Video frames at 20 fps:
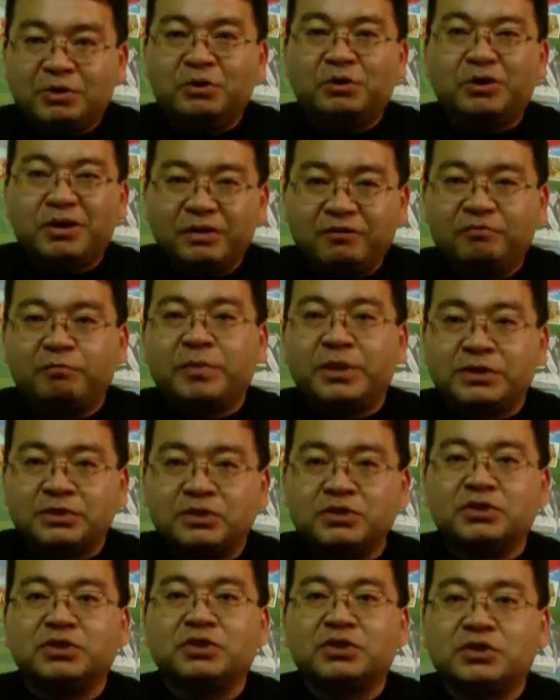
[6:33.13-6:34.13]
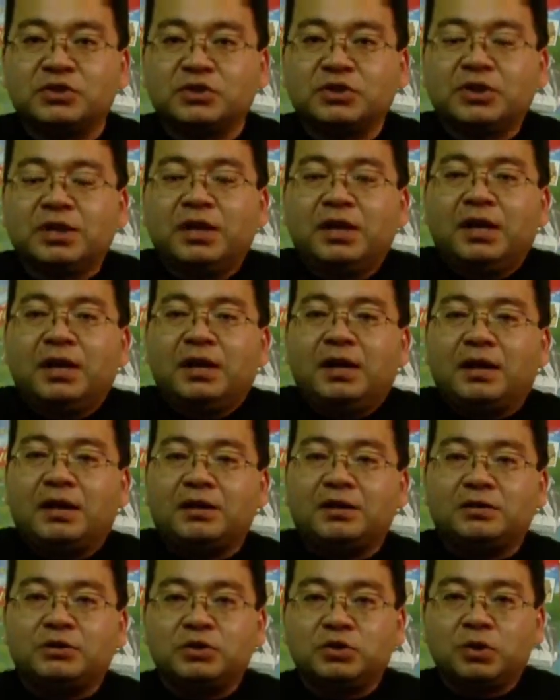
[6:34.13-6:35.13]
leave messages
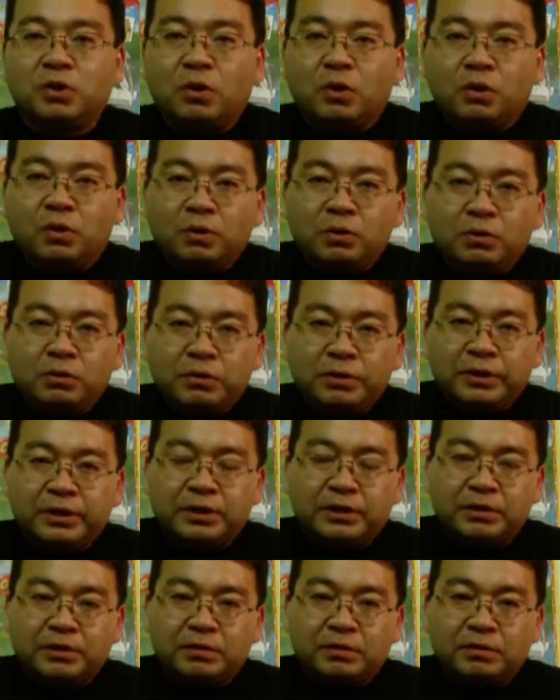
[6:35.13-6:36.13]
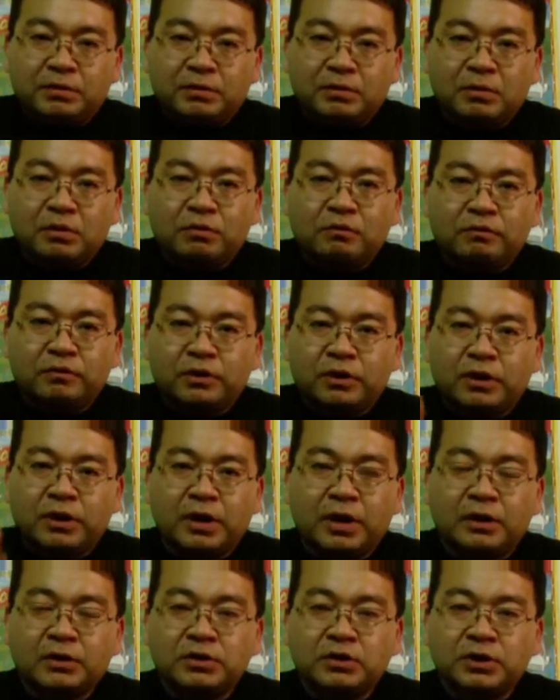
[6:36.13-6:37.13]
to all the over
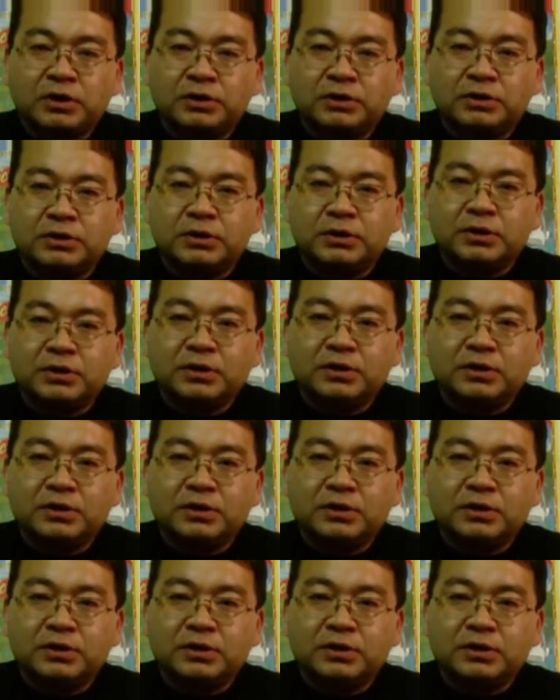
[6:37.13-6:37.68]
100